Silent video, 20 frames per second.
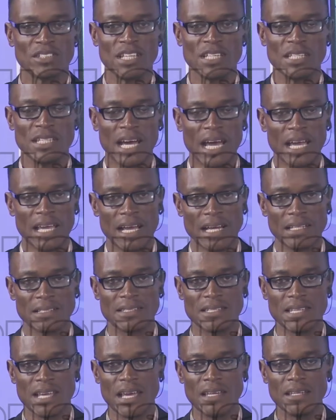day 9
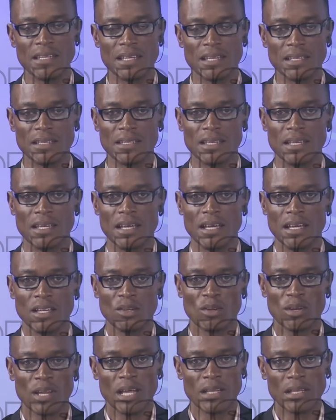and 10 in the
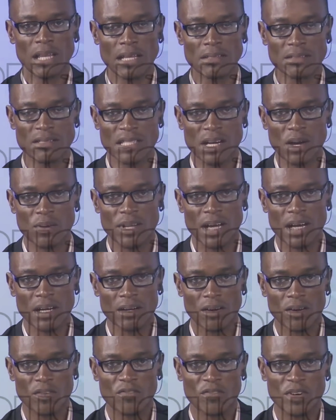Northern and Southern
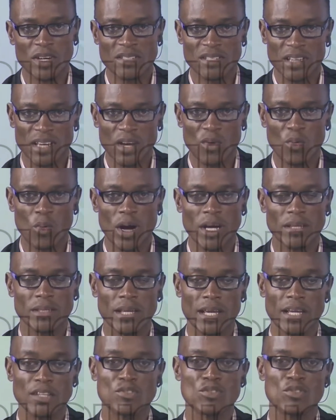Conference A1,
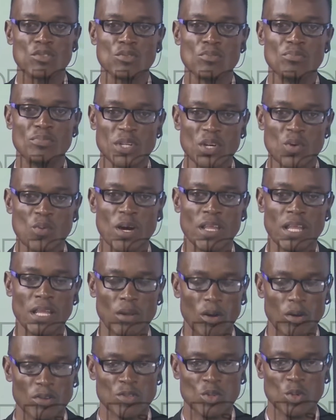A2, B1,
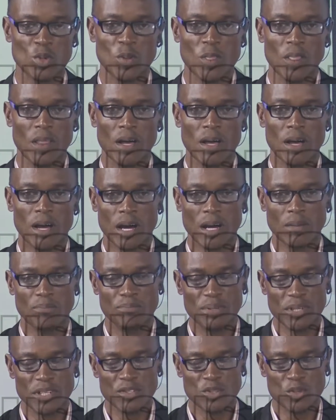and also uh,
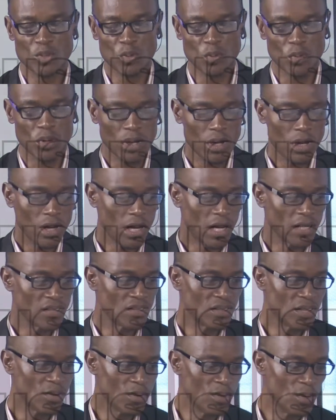B2. Uh,
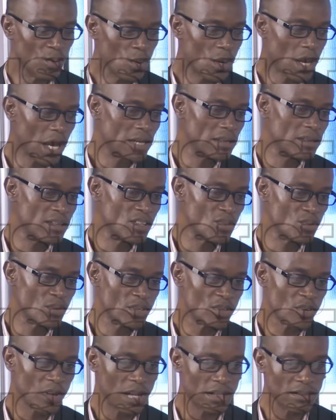Jide, when you look at this
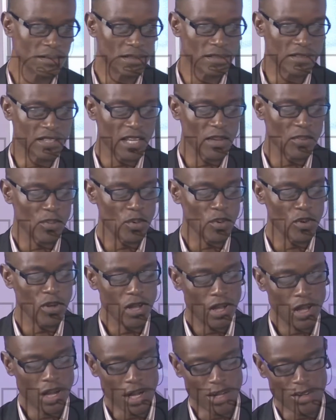result and the table,
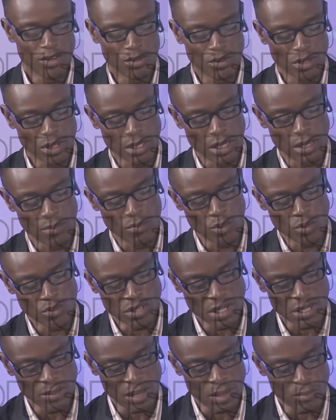uh, look, uh,
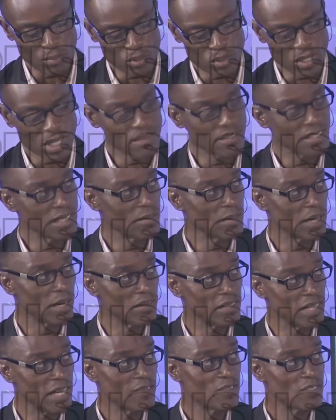most Abuja team
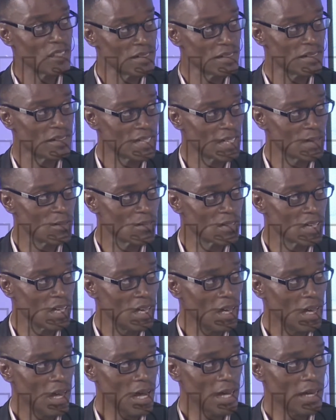now, the FCT teams
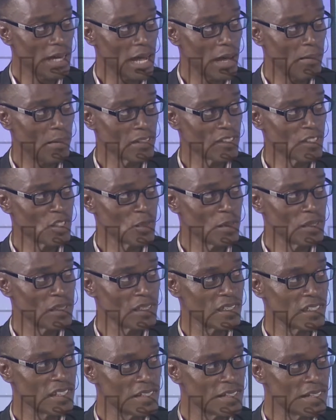that are
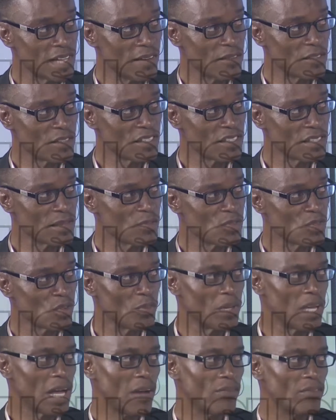participating, CTFC seems to
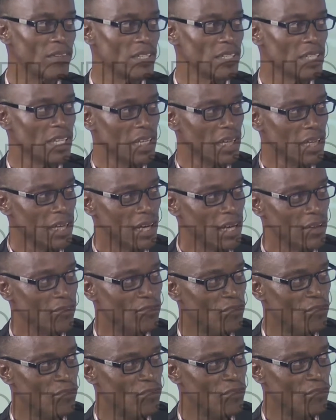be having a
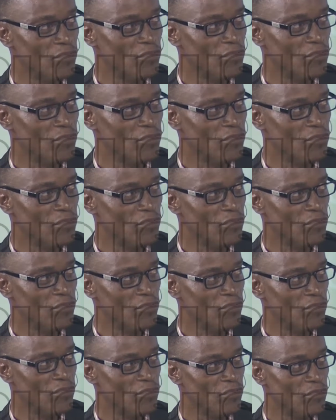very strong
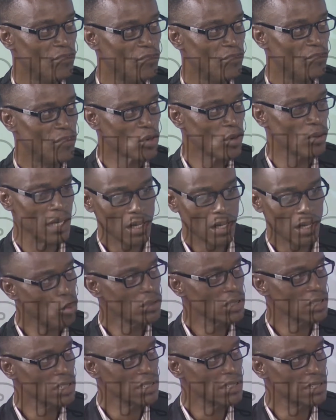uh, uh,
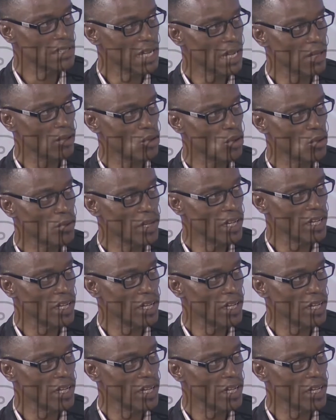hold in their group